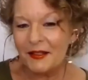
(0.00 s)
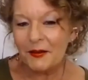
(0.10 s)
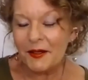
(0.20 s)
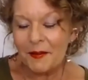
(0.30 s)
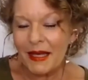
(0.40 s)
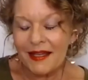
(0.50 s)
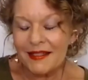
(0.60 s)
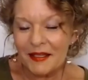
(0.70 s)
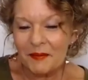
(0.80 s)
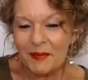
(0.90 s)
You're an
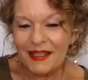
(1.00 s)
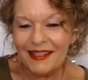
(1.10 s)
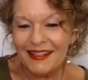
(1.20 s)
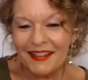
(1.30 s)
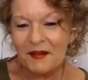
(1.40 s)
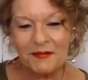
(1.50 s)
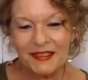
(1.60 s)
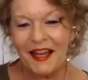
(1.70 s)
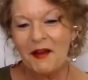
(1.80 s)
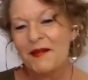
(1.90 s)
amazing being of
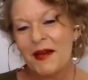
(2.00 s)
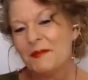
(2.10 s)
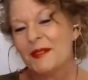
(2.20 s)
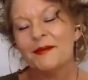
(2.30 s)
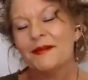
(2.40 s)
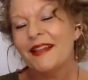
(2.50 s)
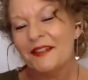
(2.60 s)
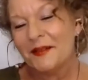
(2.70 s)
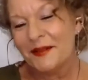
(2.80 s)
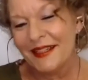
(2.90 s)
love. I'm so
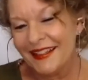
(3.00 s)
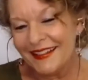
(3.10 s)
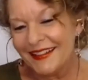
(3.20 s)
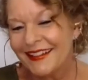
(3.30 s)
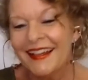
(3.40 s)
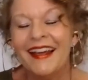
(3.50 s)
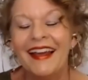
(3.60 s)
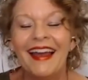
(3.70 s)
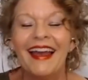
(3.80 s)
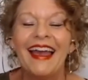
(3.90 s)
glad you're here.
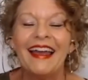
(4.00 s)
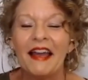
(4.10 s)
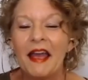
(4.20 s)
And I